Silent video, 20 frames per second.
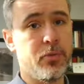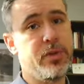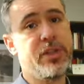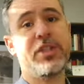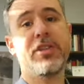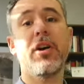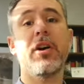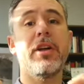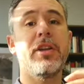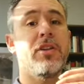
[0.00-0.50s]
We
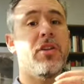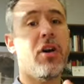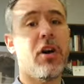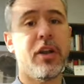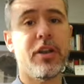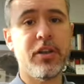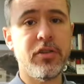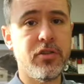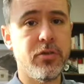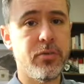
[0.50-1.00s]
saw
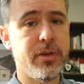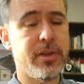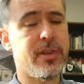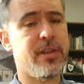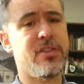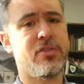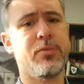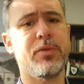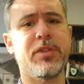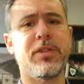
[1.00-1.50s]
Inanna doing
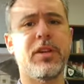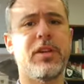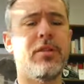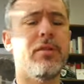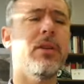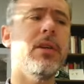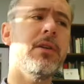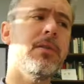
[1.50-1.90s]
this with a